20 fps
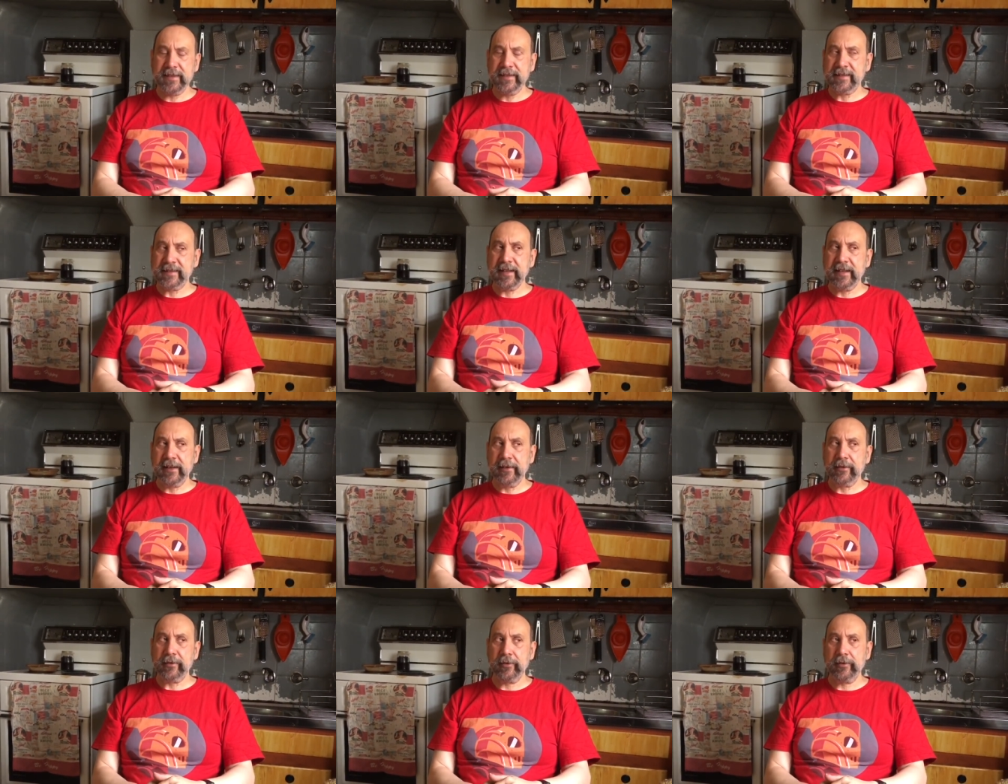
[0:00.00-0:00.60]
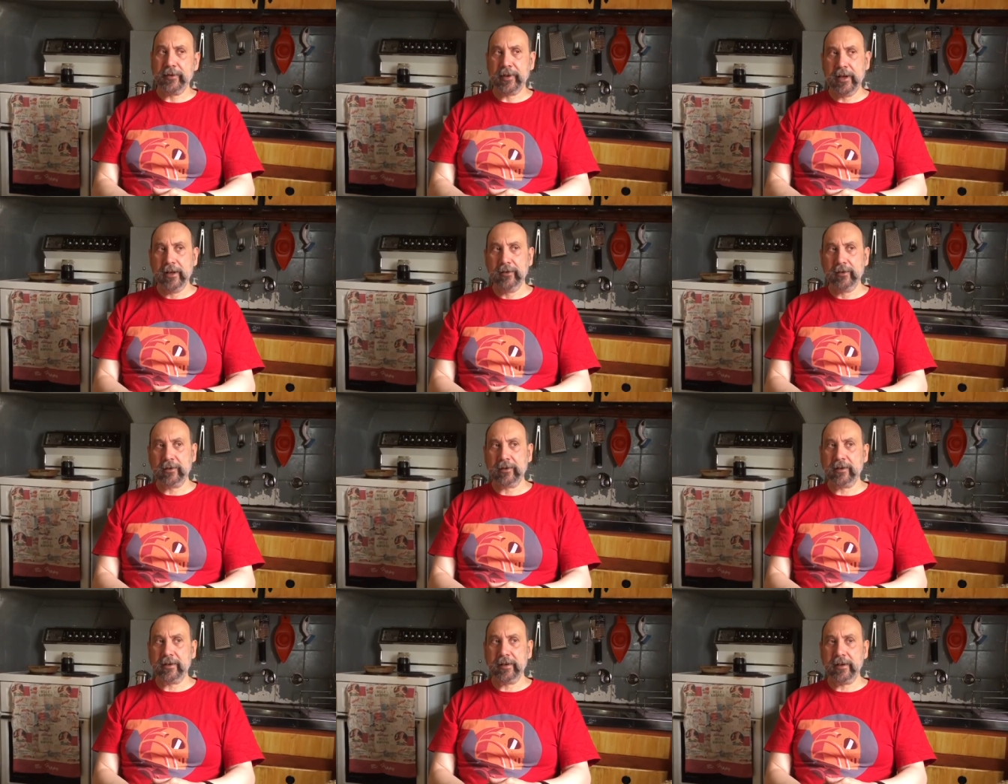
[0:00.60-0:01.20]
He said he thought they
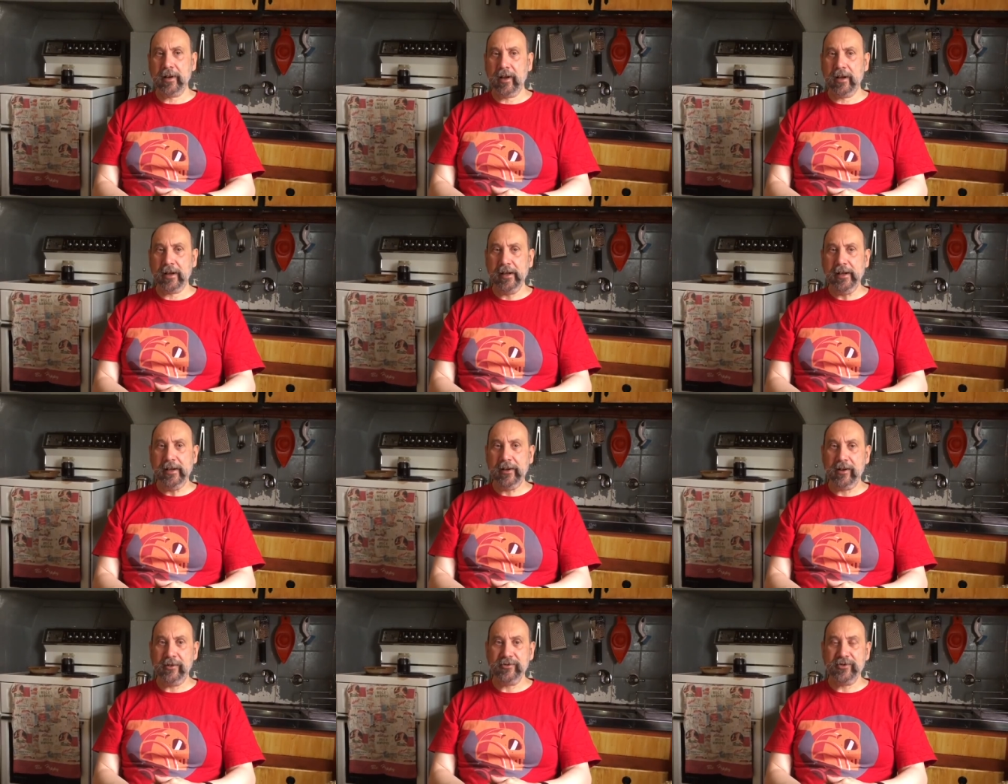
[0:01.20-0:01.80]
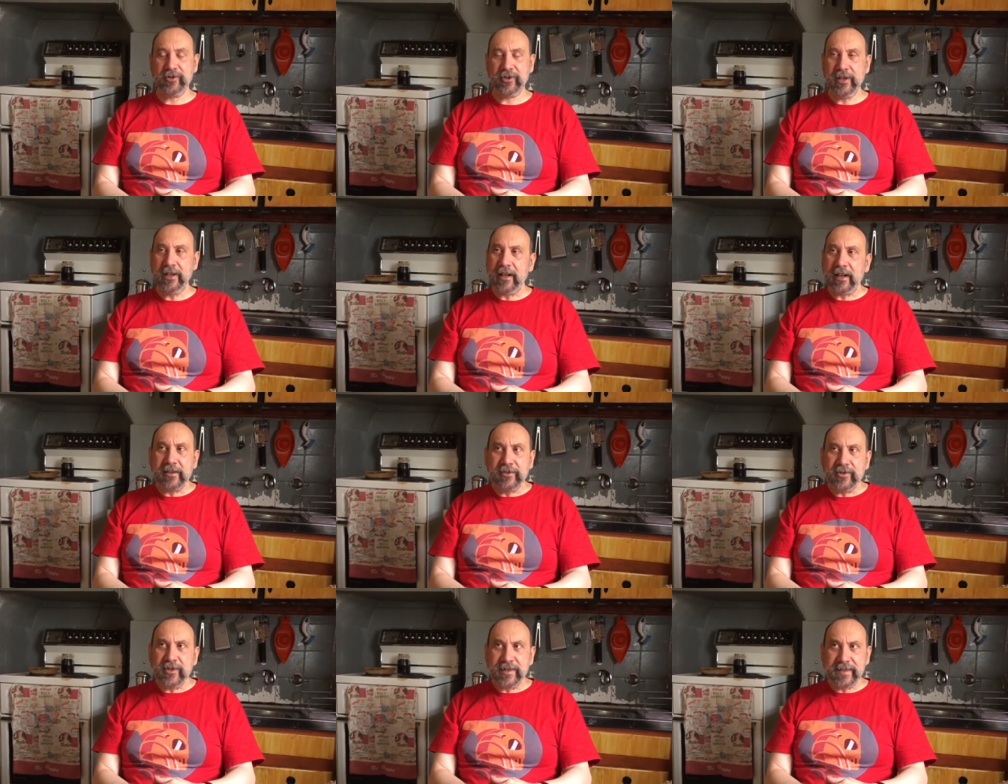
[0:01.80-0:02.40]
looked like Egon Schiele.
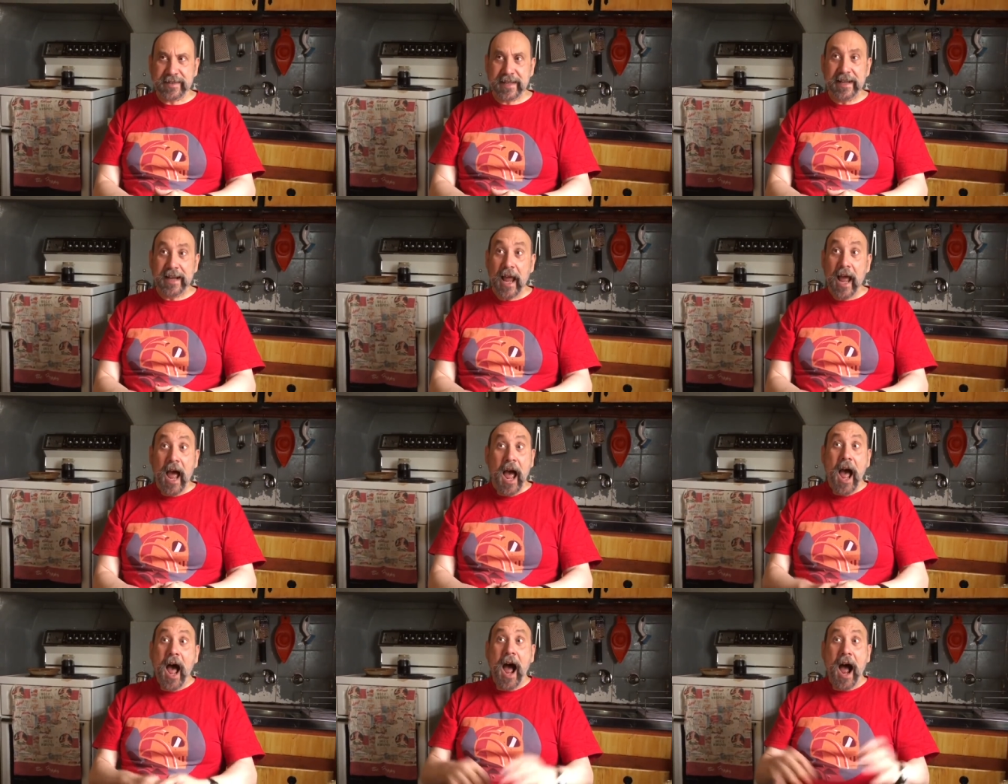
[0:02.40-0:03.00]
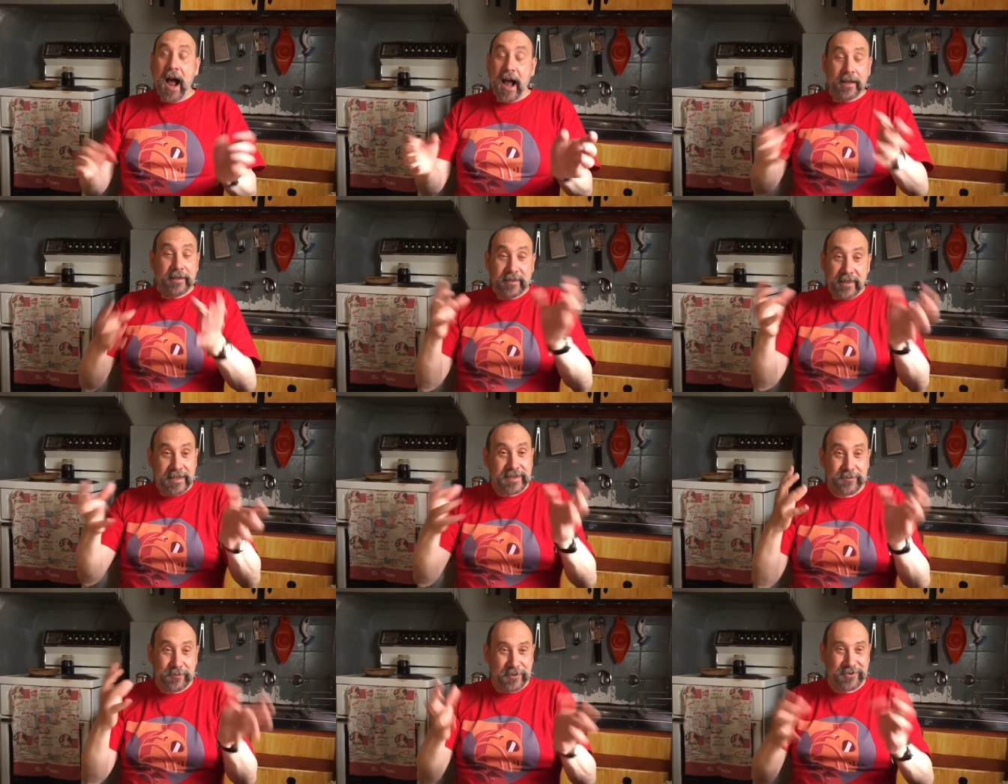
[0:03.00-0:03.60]
And she said,
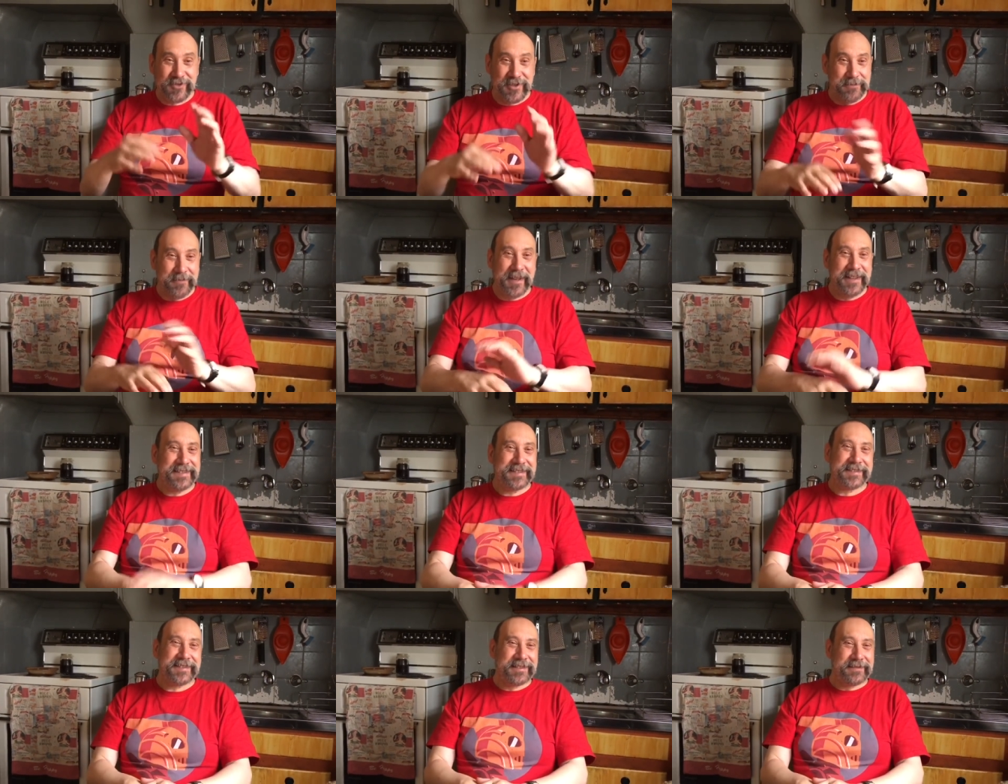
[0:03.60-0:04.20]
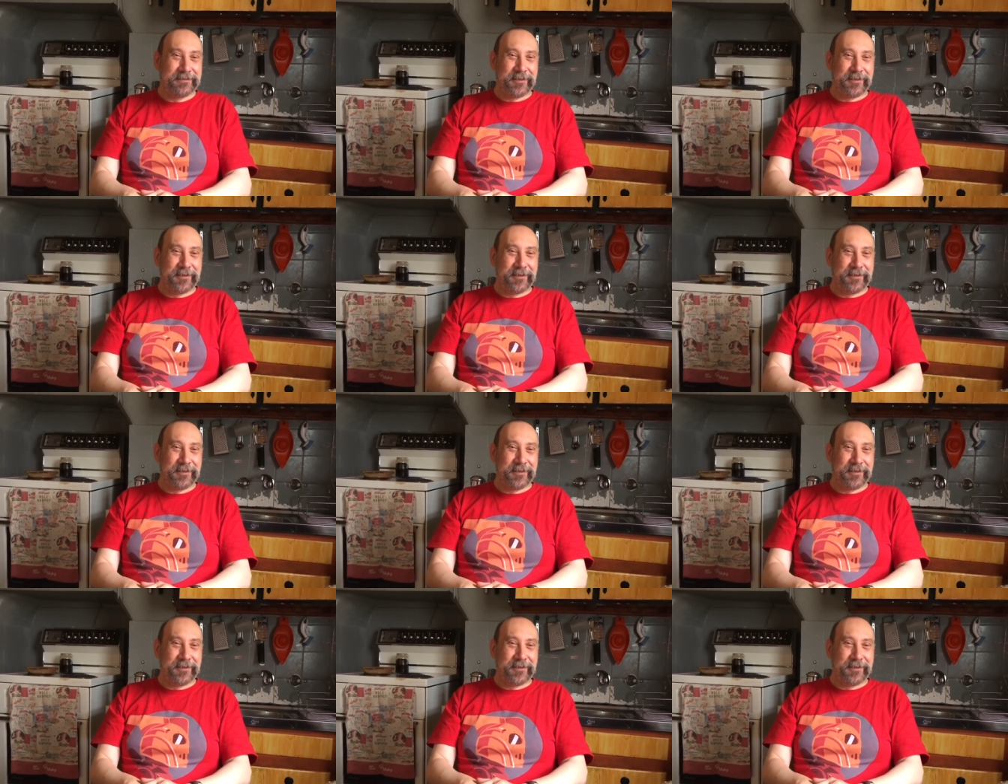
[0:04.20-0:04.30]
That's what she based it